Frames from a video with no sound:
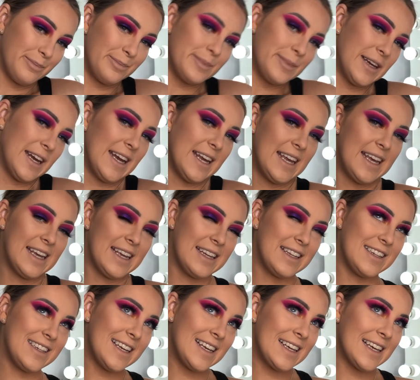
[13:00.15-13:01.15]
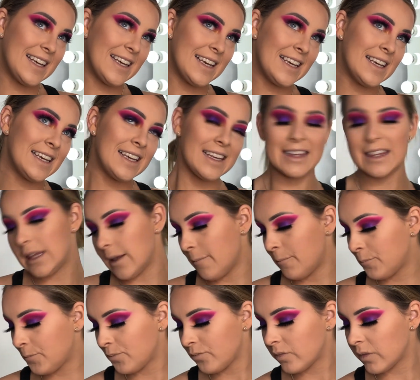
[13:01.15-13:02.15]
Pretty cheeky.
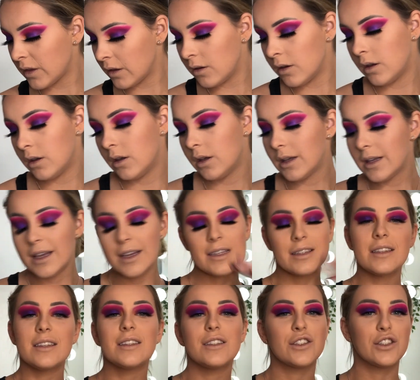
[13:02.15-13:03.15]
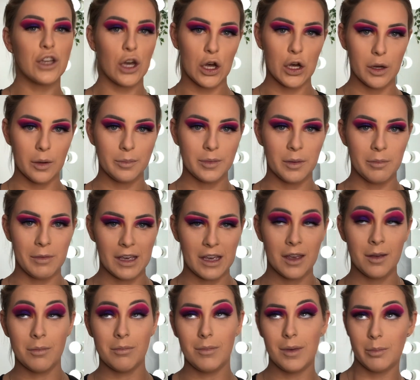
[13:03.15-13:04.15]
Oh, stop, you're
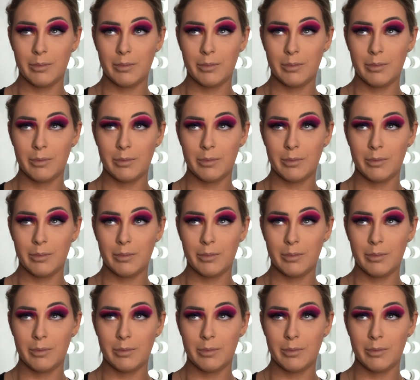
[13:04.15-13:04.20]
making me